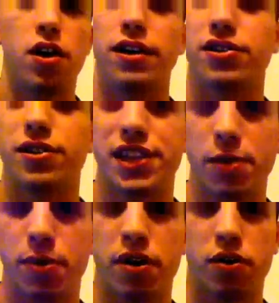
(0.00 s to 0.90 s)
Alright, so the
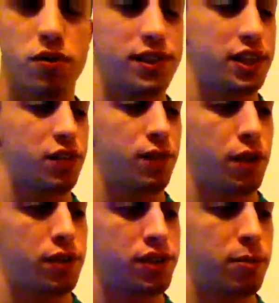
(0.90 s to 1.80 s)
second part of the chorus is actually
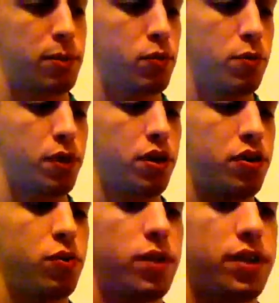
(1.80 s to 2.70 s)
very similar. What we're
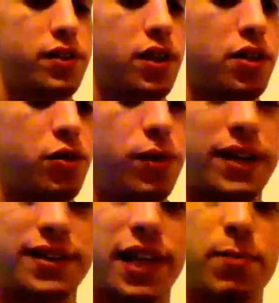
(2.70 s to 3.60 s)
going to do is do
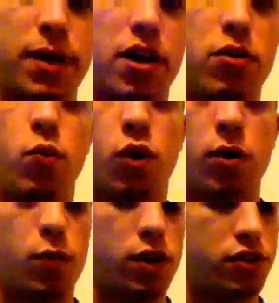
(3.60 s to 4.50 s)
that same pattern,
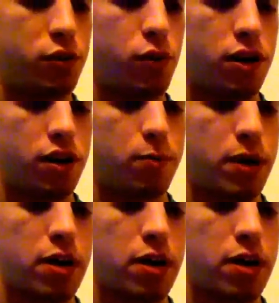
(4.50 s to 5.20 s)
1, 1, 2, on the